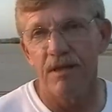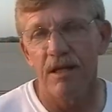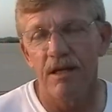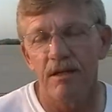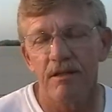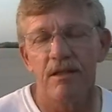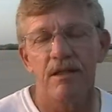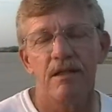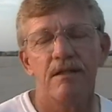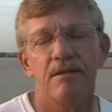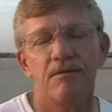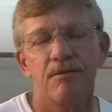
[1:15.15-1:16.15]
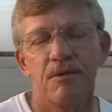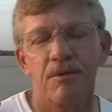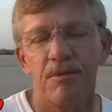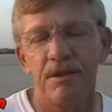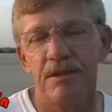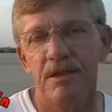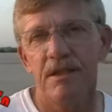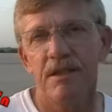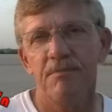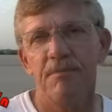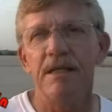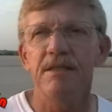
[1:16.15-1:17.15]
And when we
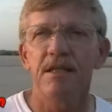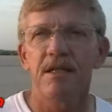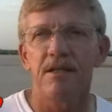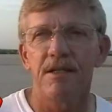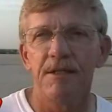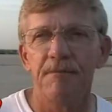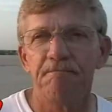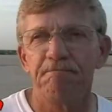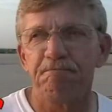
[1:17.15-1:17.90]
did, basically,